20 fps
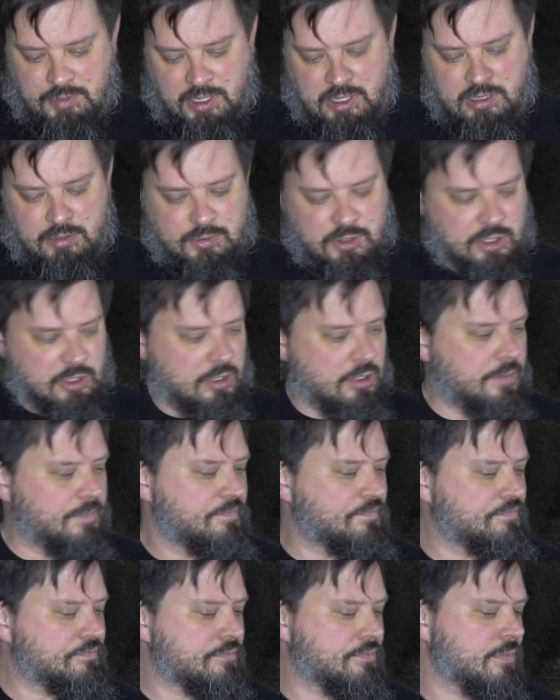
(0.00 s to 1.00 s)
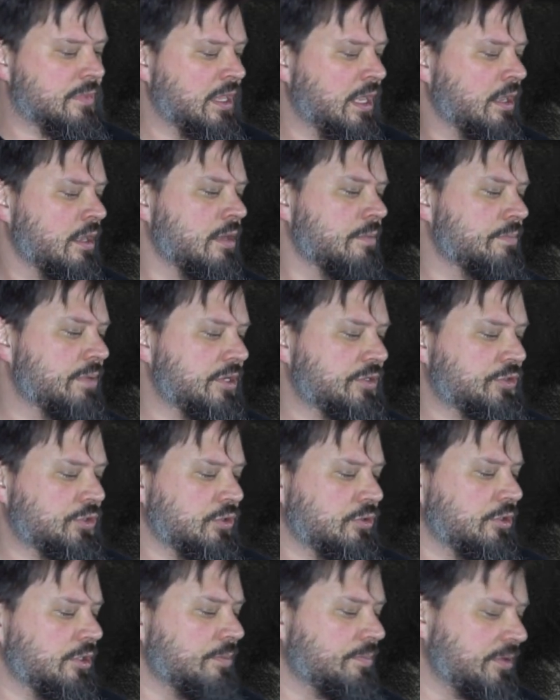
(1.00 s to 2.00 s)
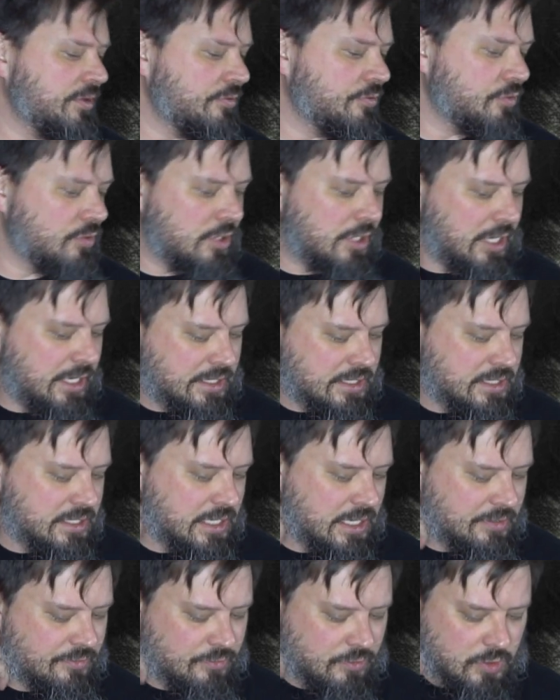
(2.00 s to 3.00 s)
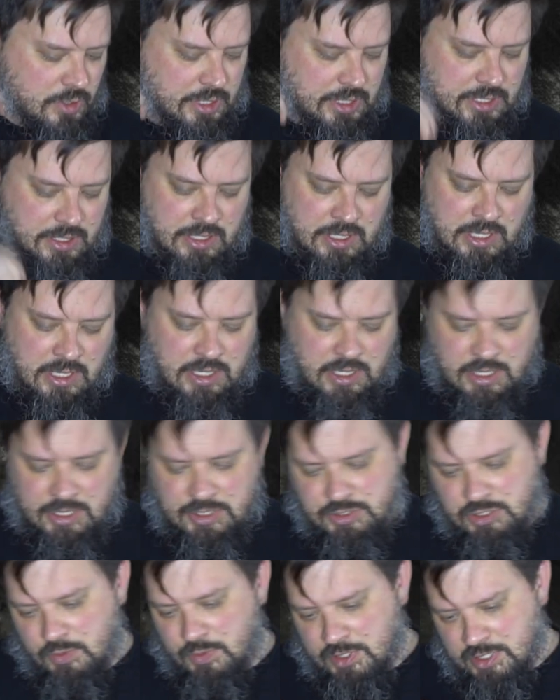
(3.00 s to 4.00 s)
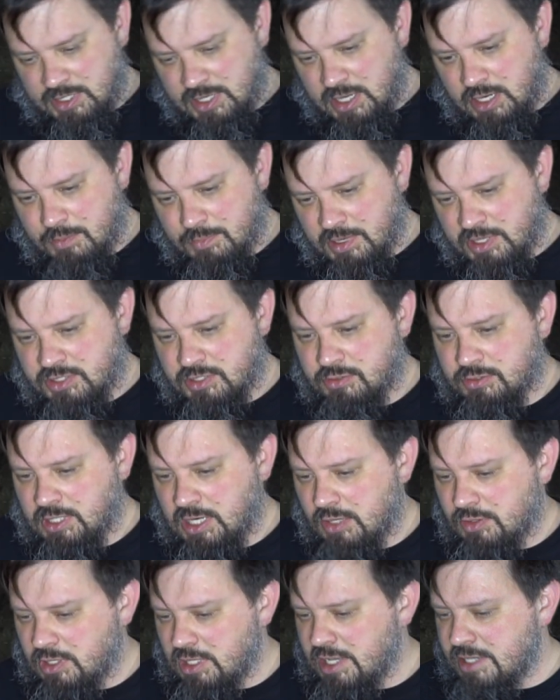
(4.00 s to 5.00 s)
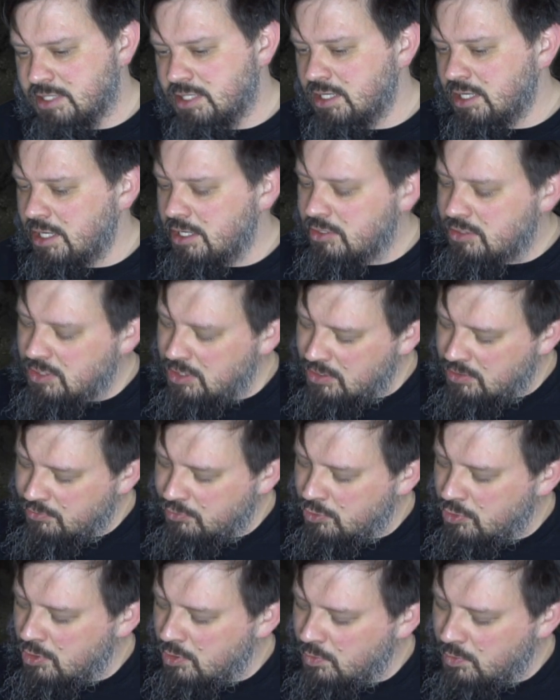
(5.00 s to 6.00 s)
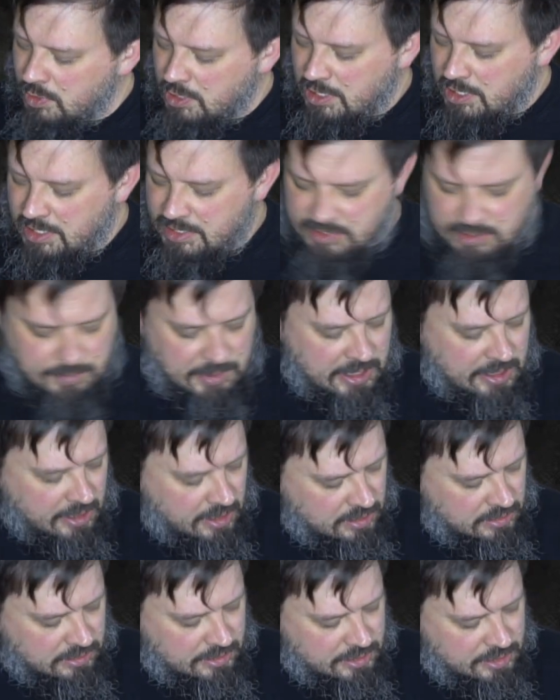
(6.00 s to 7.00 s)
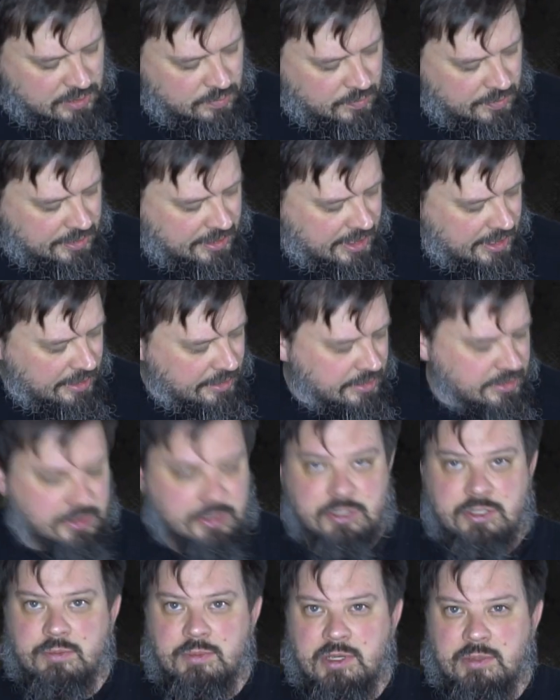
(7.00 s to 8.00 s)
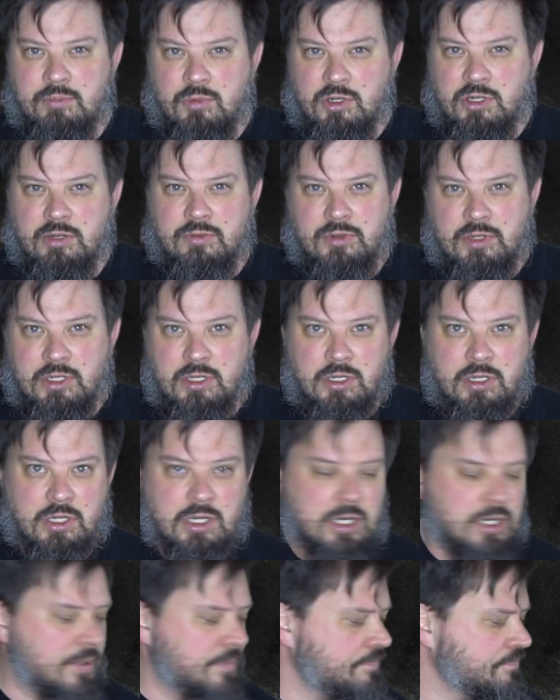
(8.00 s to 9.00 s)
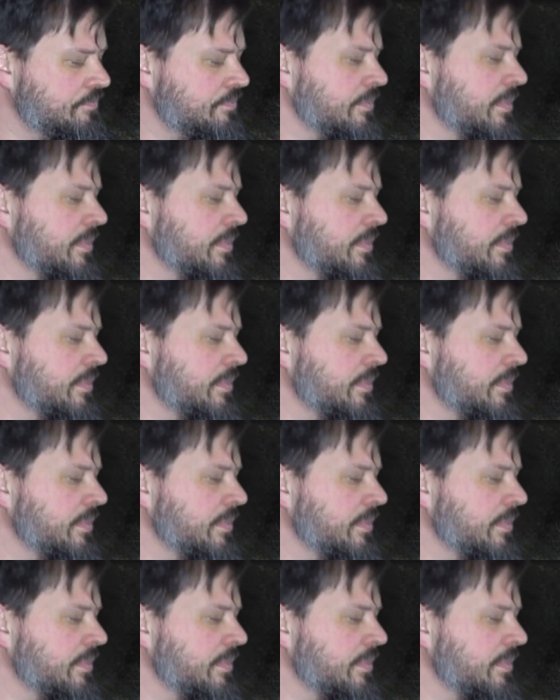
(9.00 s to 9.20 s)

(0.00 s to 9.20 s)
polymer pistol grip and forend set for it, so we can kind of mix it around. The last thing I used this for was the Big Heartless, where the character is a bit more of